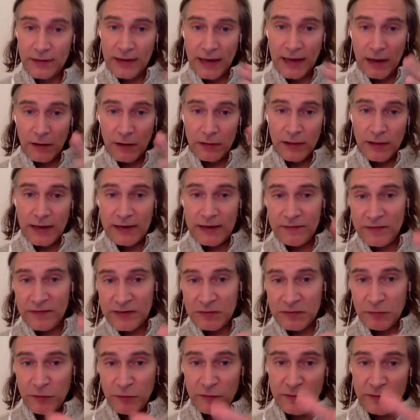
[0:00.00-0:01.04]
how life is
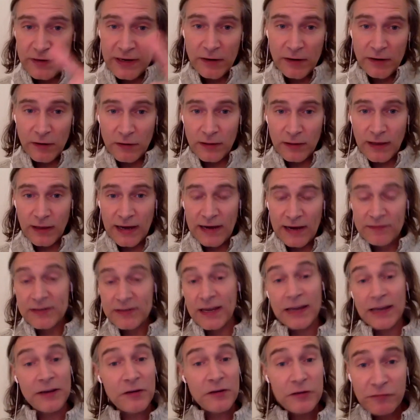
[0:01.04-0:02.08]
moving in our lives. I
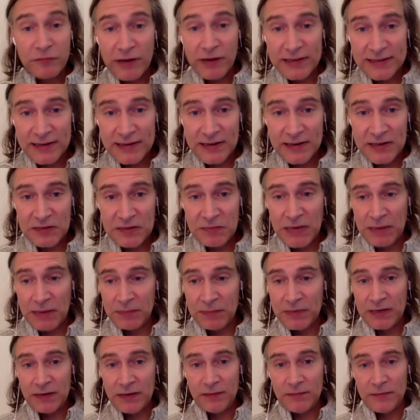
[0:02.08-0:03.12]
use resonance
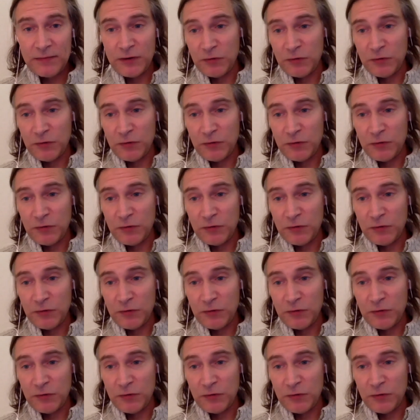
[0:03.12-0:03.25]
mapping.